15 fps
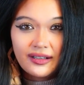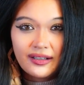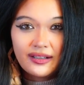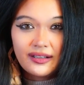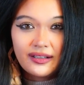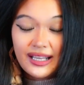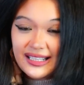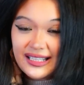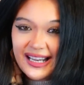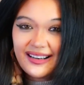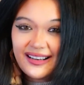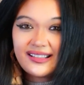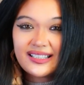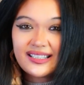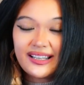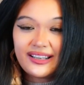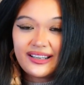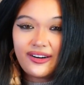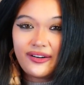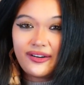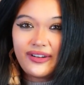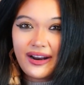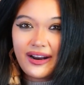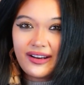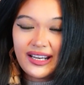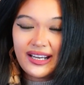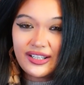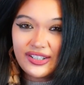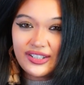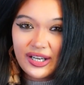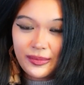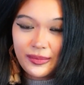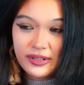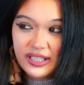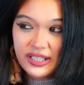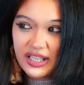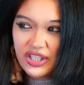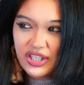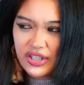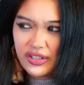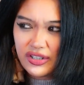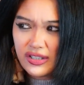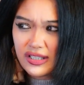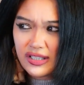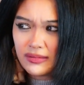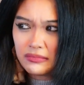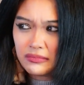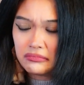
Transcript: They tell us that there are varying interpretations,